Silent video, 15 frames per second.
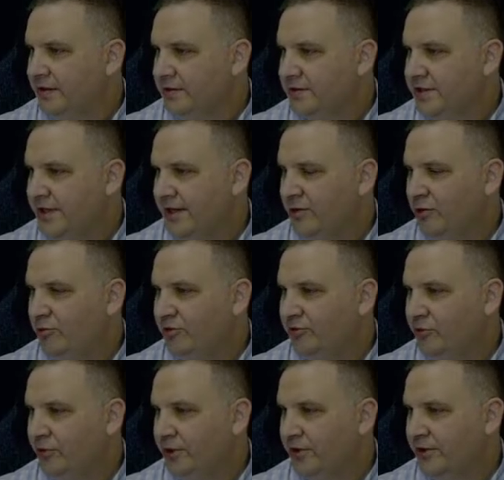Django
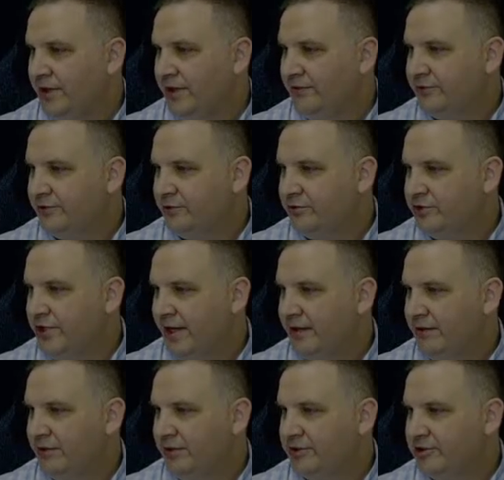before grief, so
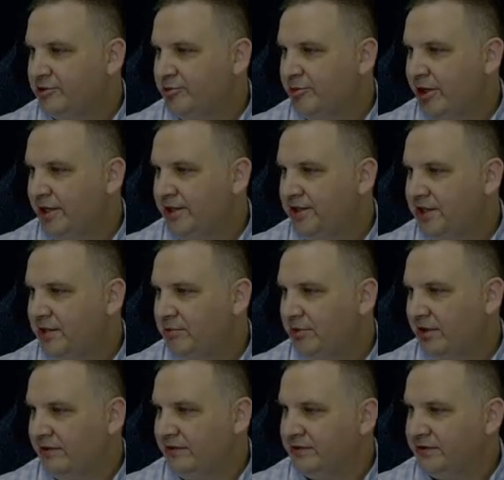Django can spread
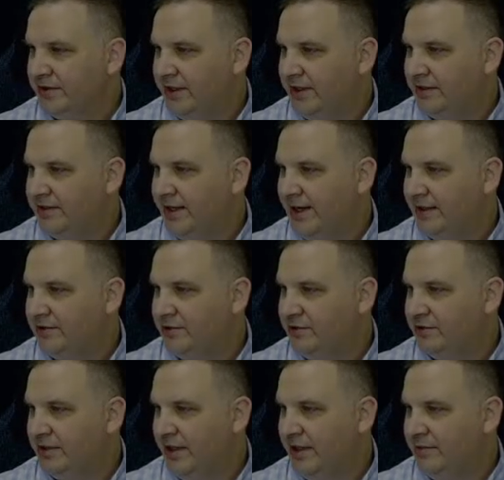debuffs and attack two
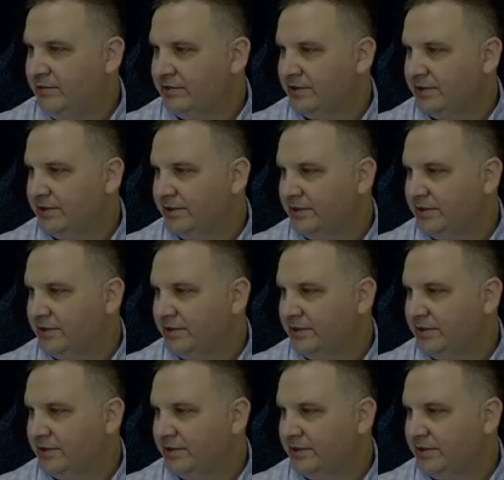times.